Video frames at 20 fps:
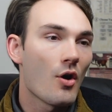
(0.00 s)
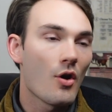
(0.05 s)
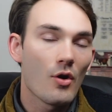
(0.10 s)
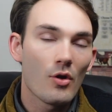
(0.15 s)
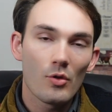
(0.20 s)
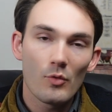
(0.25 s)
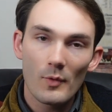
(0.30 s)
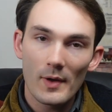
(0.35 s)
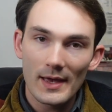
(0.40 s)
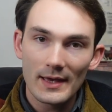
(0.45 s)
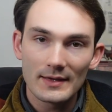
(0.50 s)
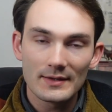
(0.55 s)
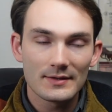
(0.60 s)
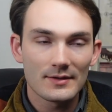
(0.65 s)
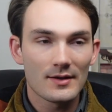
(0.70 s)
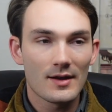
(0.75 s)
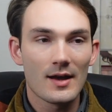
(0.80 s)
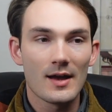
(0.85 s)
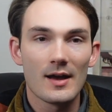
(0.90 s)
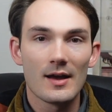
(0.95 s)

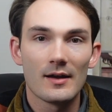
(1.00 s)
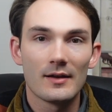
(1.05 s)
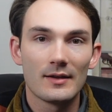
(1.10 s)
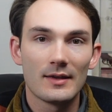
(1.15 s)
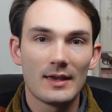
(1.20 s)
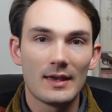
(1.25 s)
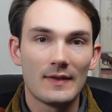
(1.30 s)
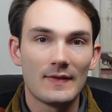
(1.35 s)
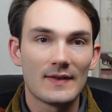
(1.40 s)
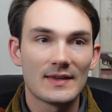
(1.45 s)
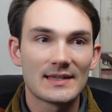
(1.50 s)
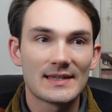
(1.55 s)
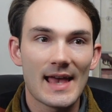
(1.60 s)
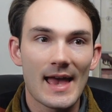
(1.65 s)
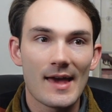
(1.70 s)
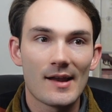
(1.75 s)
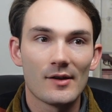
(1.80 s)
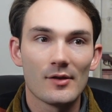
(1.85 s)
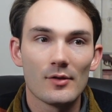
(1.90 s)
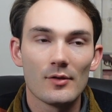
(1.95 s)
always uh, in the
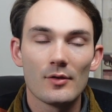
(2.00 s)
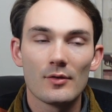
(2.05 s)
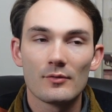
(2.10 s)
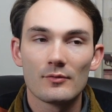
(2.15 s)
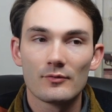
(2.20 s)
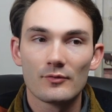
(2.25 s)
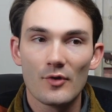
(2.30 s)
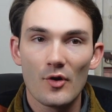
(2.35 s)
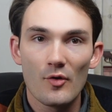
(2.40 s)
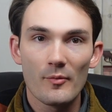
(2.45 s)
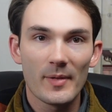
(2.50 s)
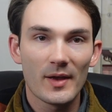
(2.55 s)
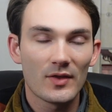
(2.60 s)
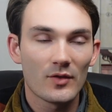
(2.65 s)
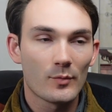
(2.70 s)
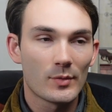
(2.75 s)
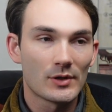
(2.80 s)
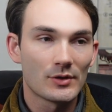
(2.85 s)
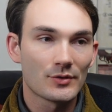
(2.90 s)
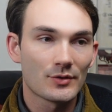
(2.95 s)
saddle,
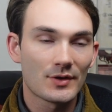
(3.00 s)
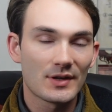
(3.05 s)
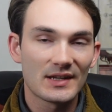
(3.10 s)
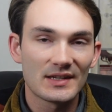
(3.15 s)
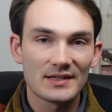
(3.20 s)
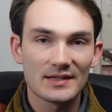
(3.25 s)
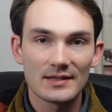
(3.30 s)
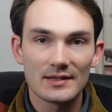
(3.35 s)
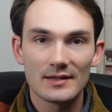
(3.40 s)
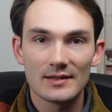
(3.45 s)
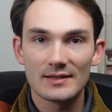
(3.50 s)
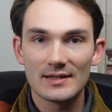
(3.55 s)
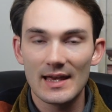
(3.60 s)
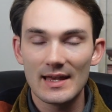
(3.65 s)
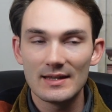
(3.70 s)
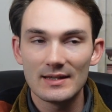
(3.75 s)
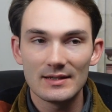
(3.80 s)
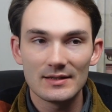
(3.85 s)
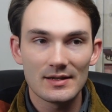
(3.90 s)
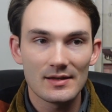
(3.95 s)
roaming the wilderness,
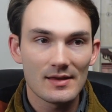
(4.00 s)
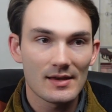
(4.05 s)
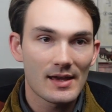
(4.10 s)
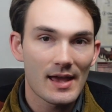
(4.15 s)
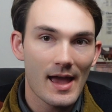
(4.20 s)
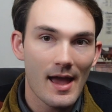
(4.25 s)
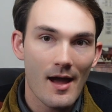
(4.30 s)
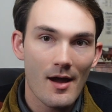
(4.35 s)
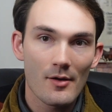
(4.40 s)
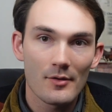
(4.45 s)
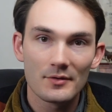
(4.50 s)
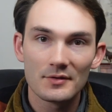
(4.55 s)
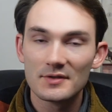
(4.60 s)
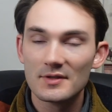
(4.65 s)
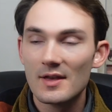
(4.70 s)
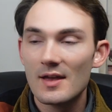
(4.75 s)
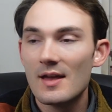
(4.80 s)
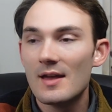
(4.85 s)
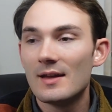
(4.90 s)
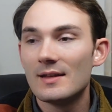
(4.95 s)
tending to the
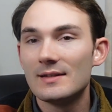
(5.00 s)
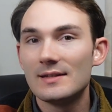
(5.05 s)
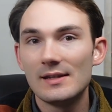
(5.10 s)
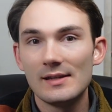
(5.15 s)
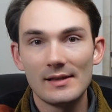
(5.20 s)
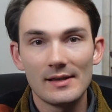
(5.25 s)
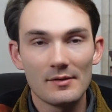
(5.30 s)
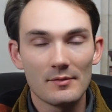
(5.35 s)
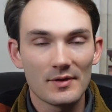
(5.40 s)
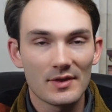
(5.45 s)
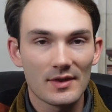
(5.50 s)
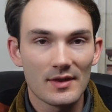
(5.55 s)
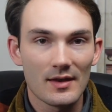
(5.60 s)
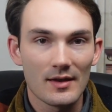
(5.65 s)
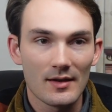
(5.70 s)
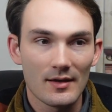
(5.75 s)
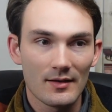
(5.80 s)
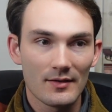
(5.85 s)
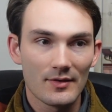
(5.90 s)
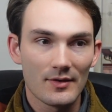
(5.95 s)
cows, dealing with
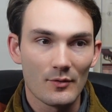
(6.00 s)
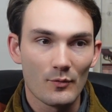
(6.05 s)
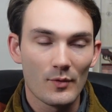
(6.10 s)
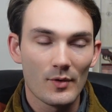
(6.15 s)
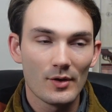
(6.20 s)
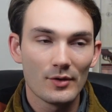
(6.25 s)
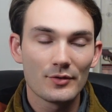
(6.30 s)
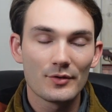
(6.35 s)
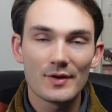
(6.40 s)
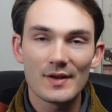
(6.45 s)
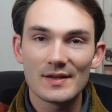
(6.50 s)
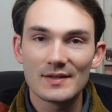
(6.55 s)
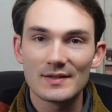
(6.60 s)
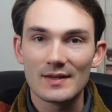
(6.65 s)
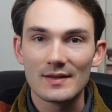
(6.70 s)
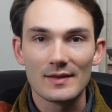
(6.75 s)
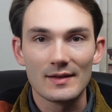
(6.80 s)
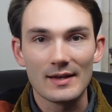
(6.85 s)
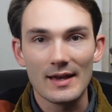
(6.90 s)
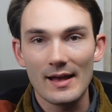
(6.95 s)
the, the
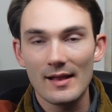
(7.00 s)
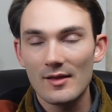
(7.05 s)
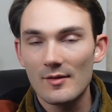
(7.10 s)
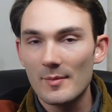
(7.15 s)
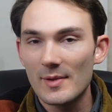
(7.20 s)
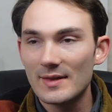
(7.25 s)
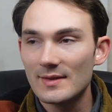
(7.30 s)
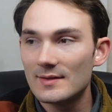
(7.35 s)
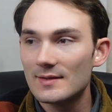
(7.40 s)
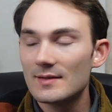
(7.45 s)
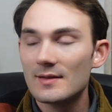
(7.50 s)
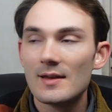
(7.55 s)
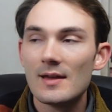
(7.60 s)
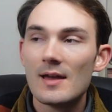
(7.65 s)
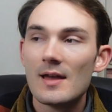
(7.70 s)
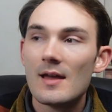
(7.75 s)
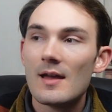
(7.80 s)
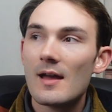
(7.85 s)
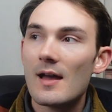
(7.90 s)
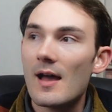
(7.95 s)
wilderness and the elements,
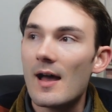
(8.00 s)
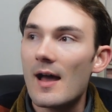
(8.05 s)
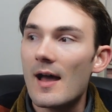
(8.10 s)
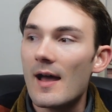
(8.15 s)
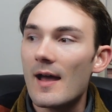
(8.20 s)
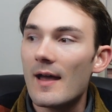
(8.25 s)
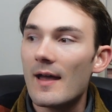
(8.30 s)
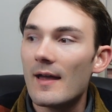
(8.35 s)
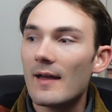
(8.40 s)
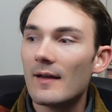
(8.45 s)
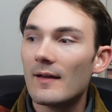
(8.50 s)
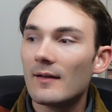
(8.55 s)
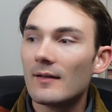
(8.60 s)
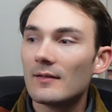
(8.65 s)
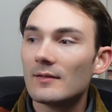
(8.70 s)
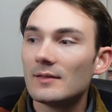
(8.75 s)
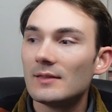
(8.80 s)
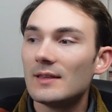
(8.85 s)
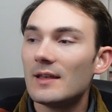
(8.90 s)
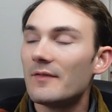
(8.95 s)
uh,
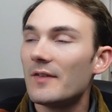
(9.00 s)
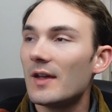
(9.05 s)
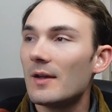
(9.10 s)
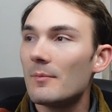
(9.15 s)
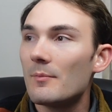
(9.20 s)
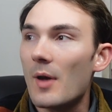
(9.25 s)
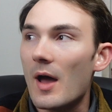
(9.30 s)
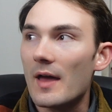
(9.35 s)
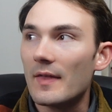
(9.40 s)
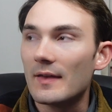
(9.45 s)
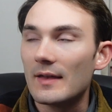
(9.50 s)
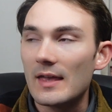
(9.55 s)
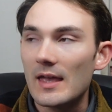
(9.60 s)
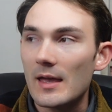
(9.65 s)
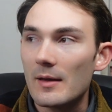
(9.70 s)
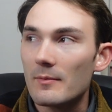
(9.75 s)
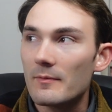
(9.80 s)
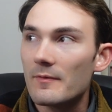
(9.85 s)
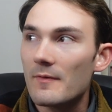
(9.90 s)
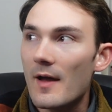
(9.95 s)
living by the
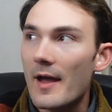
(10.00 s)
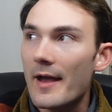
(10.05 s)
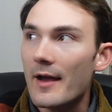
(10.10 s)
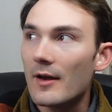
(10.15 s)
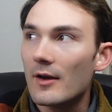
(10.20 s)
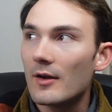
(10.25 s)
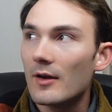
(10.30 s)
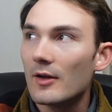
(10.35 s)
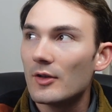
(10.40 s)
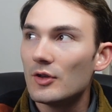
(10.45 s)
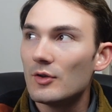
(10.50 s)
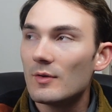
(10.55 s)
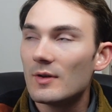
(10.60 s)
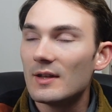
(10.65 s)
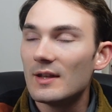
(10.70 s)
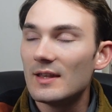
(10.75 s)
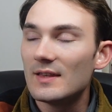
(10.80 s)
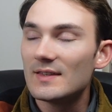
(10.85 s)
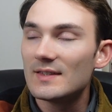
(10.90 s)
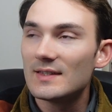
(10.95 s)
campfire. You
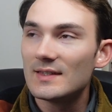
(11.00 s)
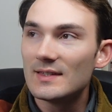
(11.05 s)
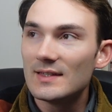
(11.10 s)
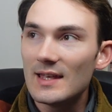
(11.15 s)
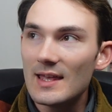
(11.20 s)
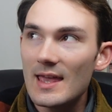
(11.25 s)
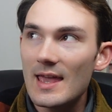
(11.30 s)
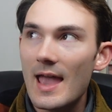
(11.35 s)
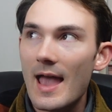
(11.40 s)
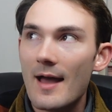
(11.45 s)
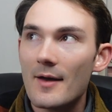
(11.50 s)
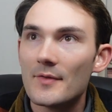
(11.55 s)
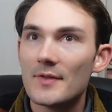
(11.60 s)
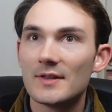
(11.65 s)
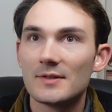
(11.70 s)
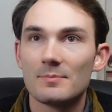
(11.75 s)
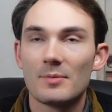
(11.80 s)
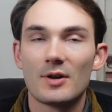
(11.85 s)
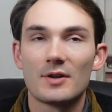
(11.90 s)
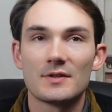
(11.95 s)
can see how
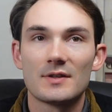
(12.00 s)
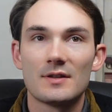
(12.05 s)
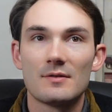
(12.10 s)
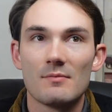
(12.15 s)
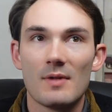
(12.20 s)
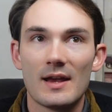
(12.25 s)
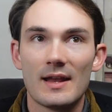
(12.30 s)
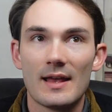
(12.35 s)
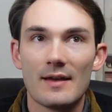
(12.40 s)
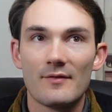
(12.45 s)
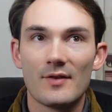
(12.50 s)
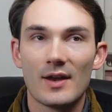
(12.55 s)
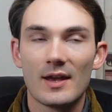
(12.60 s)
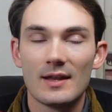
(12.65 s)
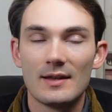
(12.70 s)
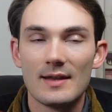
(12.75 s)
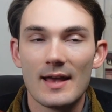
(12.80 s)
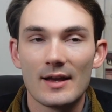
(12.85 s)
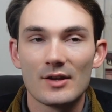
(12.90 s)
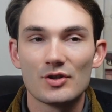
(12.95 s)
this person might have a
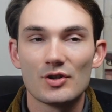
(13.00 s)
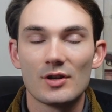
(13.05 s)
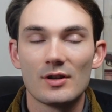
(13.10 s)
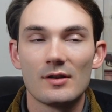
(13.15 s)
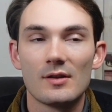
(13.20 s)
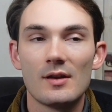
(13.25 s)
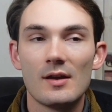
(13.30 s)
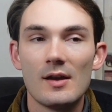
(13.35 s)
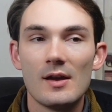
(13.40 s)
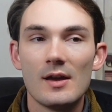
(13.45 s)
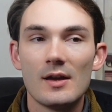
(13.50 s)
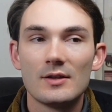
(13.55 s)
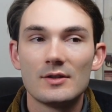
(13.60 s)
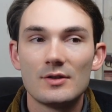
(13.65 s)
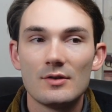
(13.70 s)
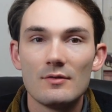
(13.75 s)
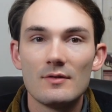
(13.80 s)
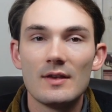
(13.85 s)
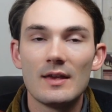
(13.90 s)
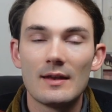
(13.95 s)
connection
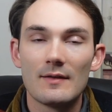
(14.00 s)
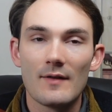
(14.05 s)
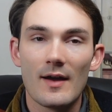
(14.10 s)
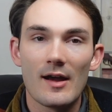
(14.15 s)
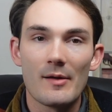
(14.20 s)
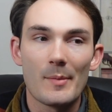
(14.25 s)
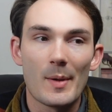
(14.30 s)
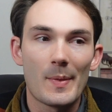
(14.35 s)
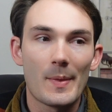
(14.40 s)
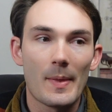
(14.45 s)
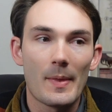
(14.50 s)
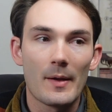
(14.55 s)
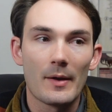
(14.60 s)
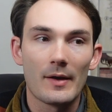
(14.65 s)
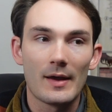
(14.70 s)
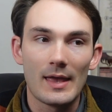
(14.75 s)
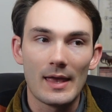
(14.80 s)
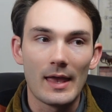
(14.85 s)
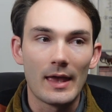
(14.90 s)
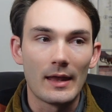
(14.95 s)
to the environment that
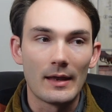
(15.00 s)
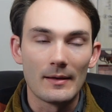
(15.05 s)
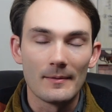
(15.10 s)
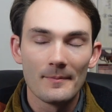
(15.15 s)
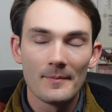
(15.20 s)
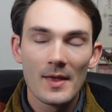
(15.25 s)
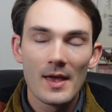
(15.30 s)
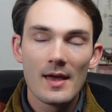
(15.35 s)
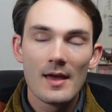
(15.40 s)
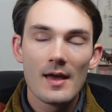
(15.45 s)
they're in.